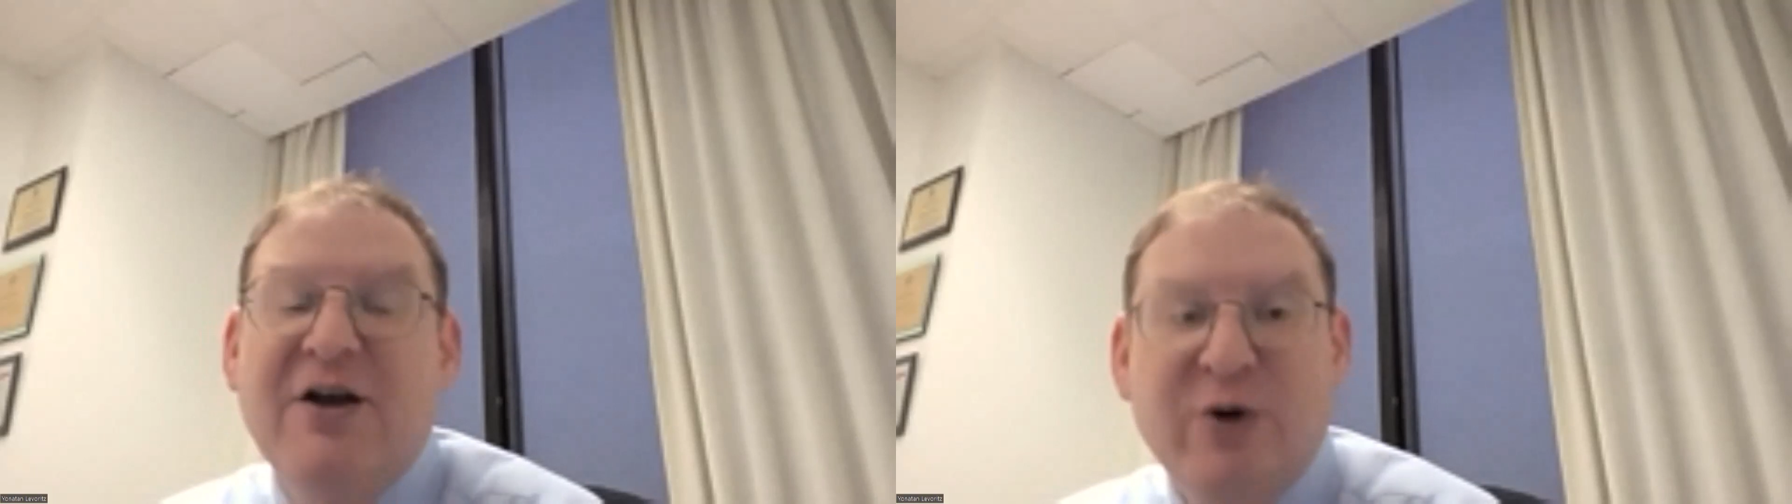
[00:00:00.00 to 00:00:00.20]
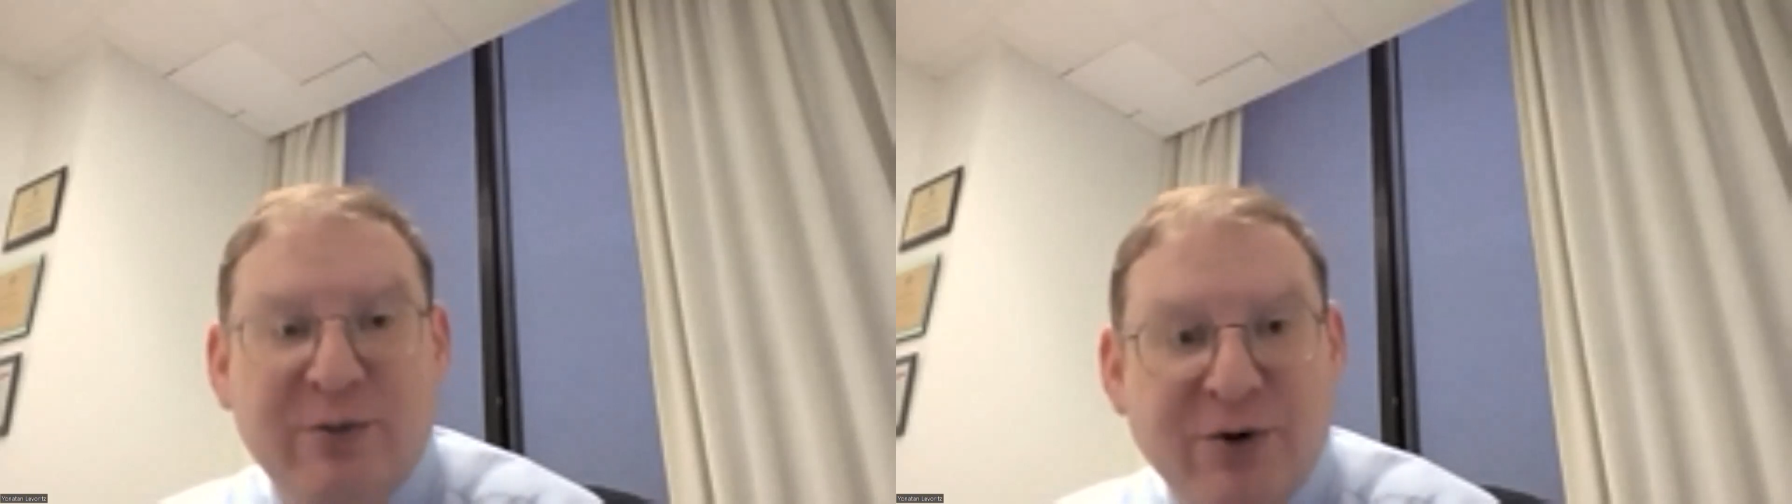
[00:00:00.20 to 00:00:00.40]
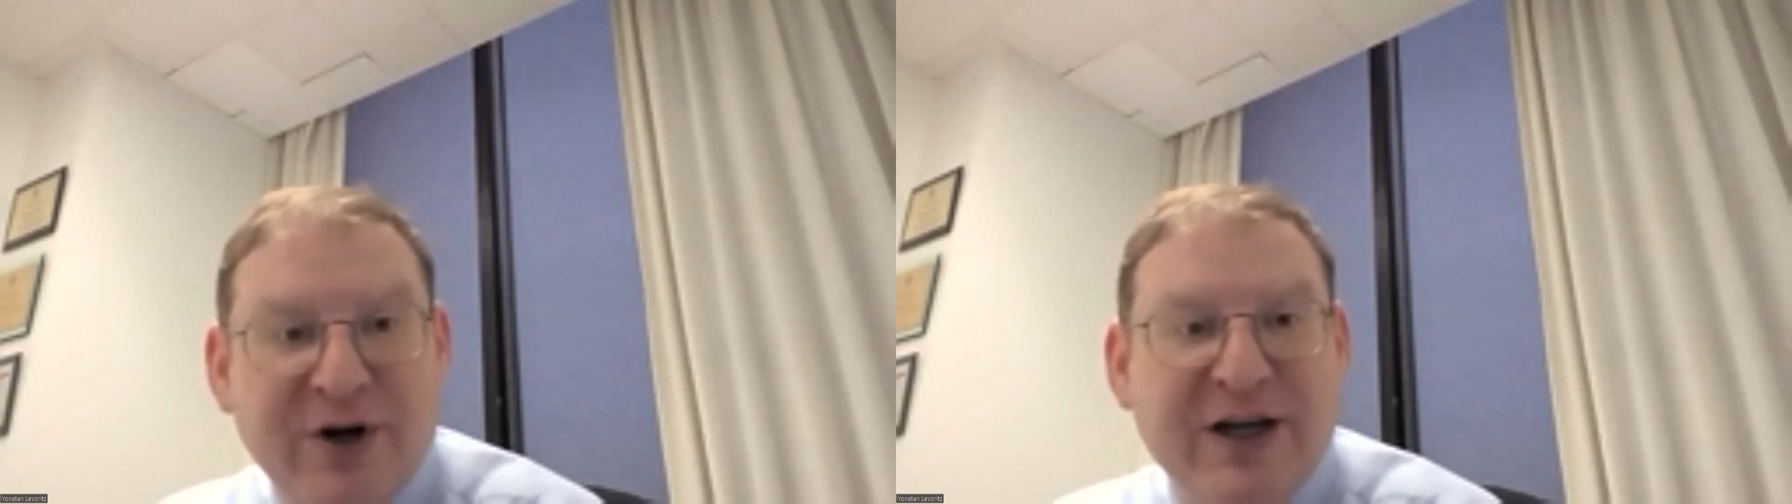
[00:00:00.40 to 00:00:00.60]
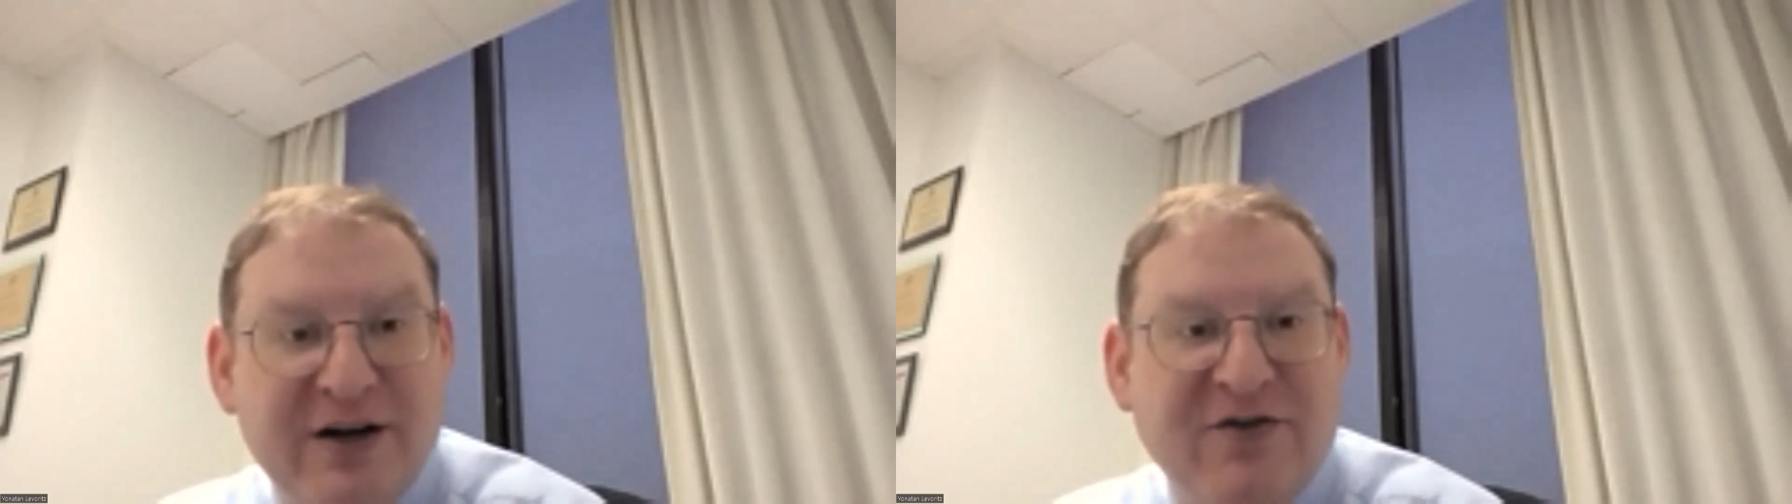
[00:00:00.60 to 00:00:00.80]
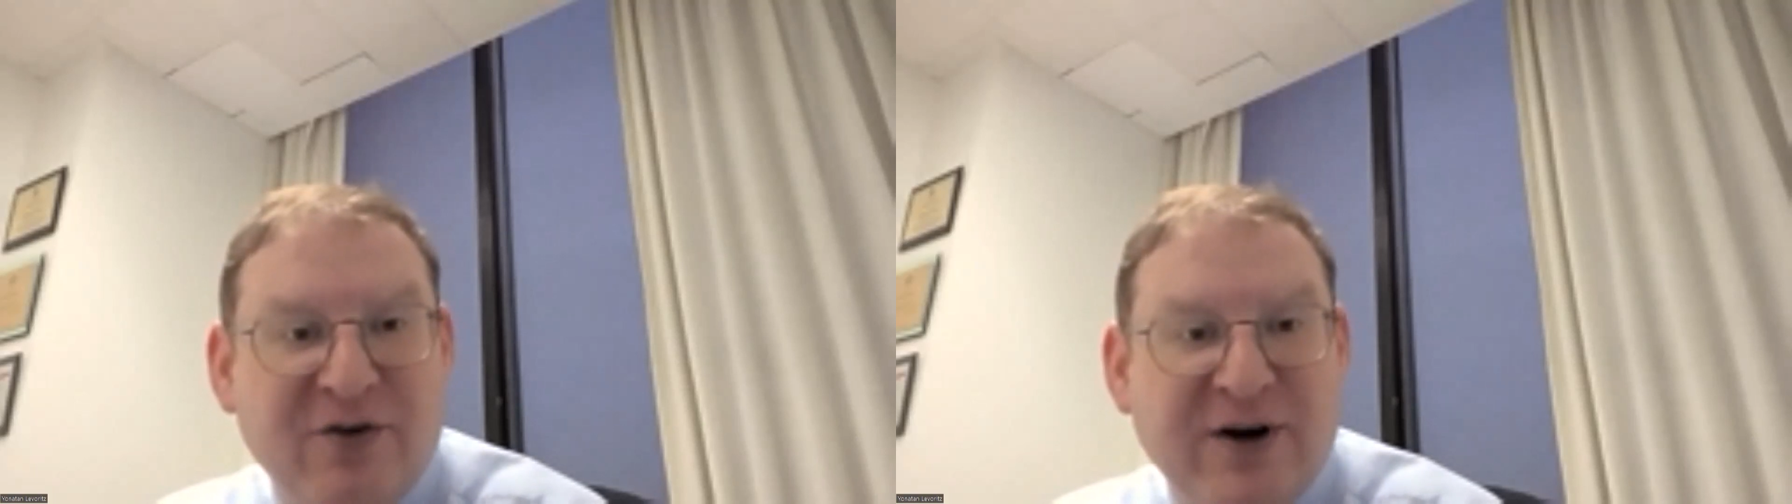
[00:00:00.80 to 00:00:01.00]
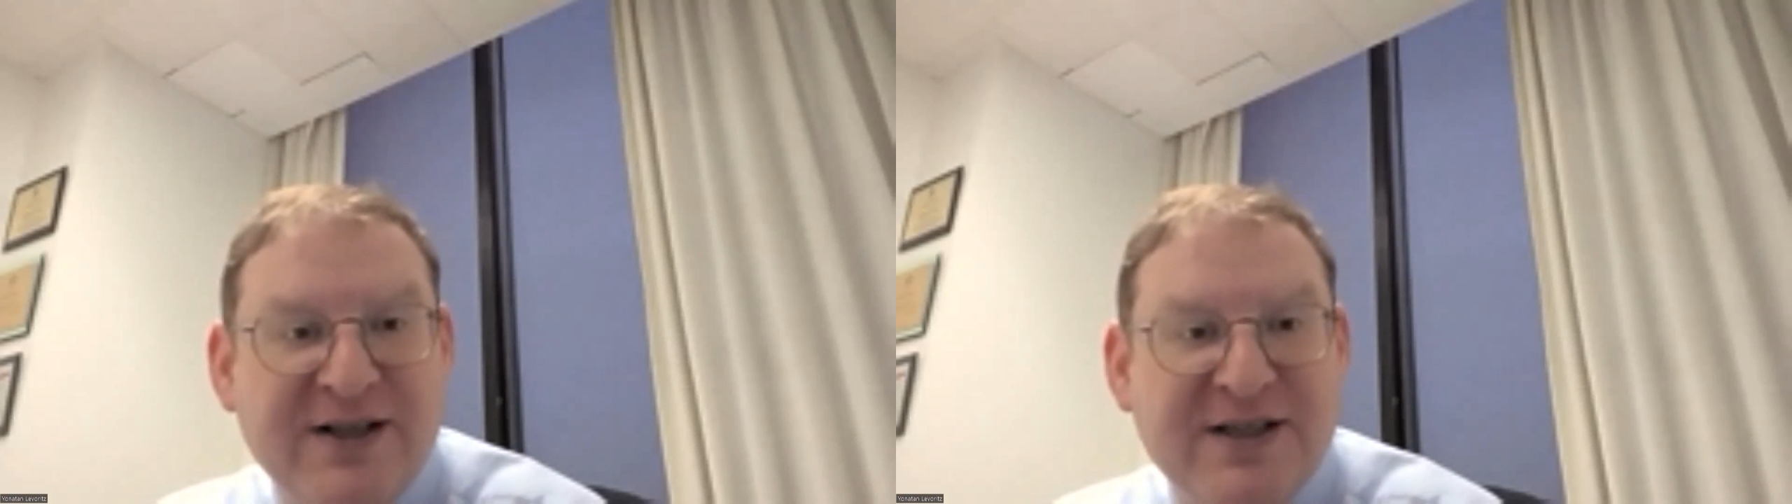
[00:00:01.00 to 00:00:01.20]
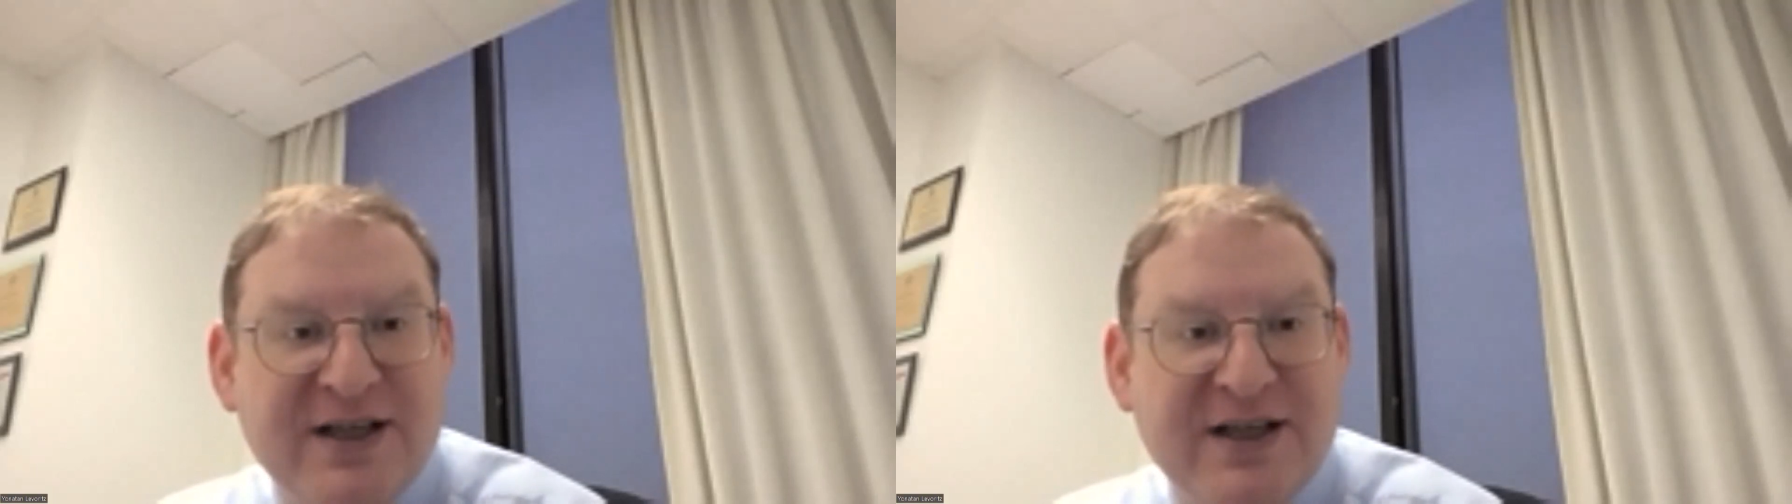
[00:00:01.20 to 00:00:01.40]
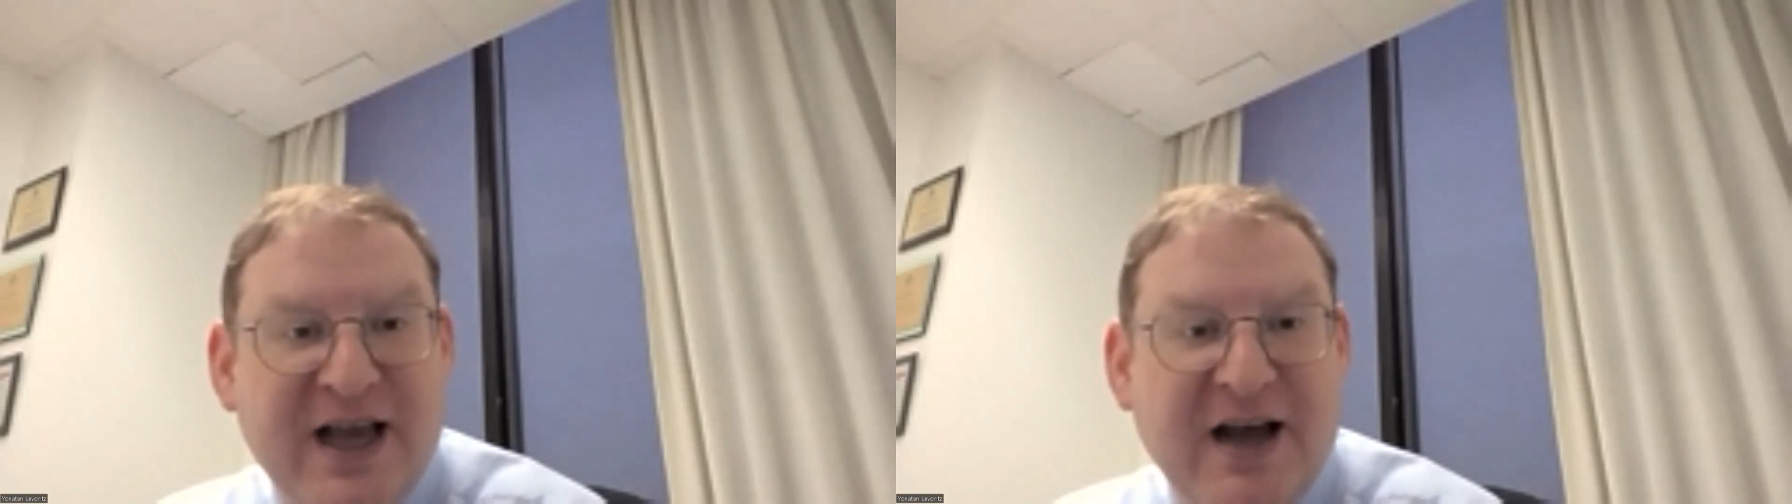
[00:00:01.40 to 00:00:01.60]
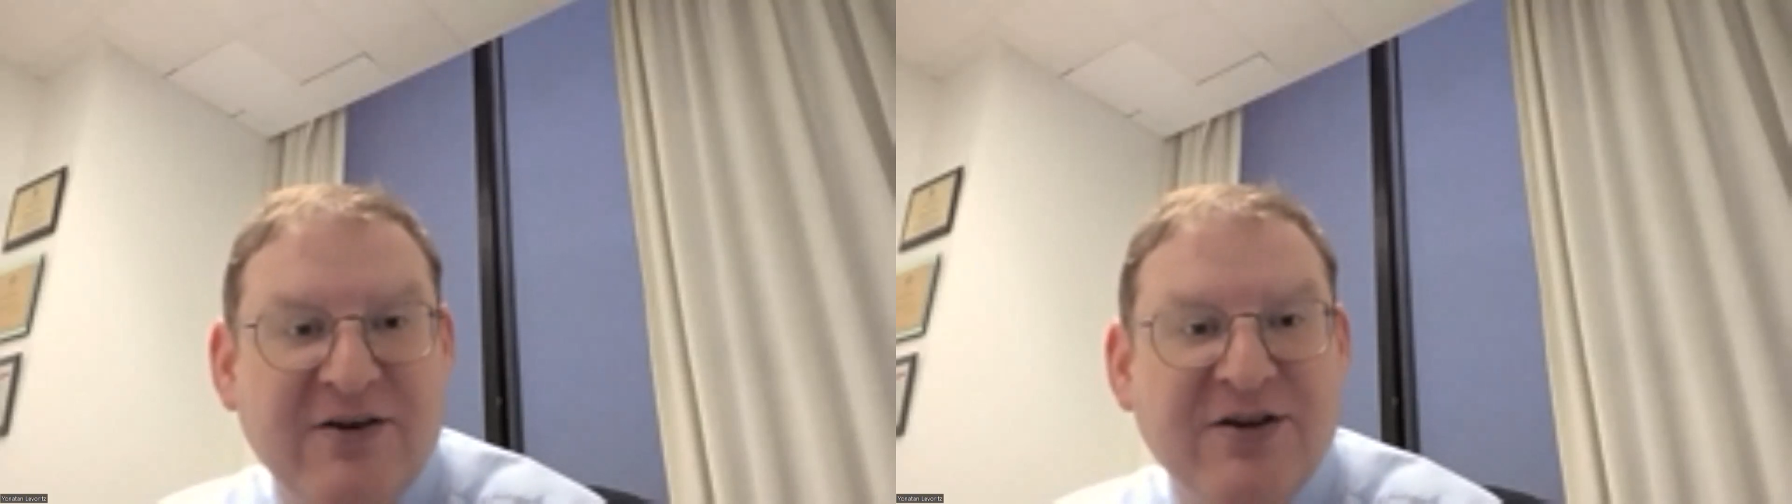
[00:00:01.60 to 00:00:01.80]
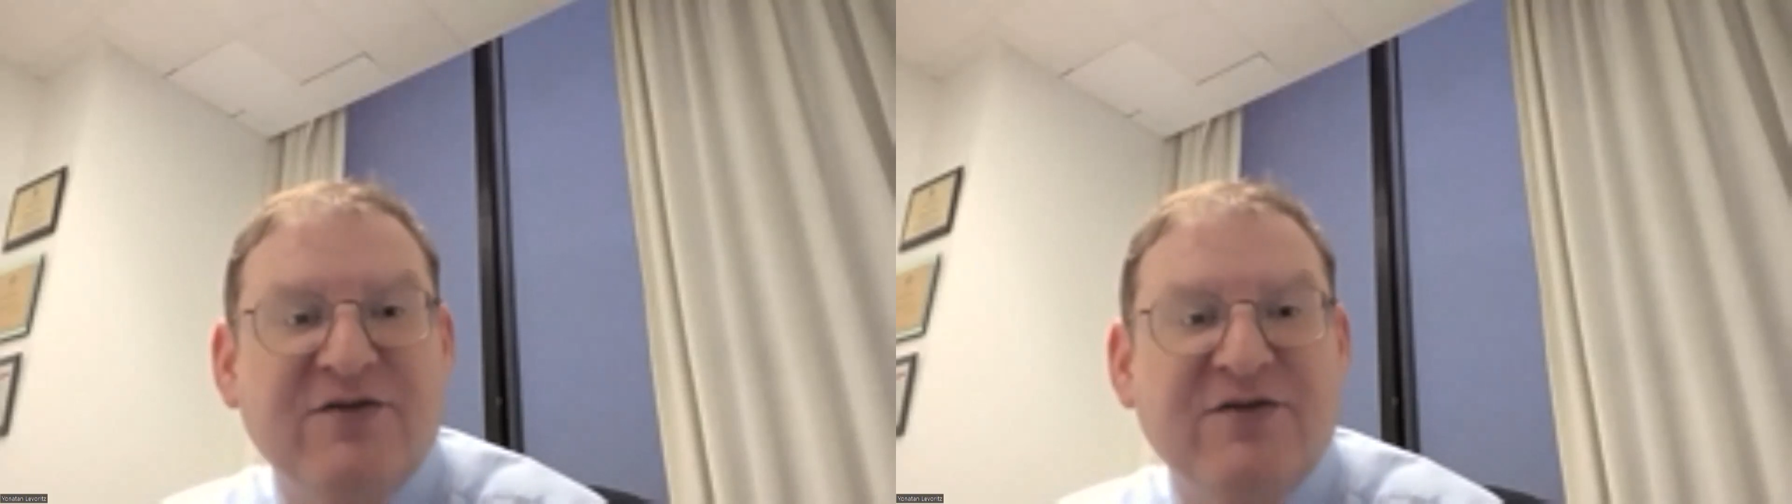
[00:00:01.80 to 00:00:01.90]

We bring in a forensic accountant.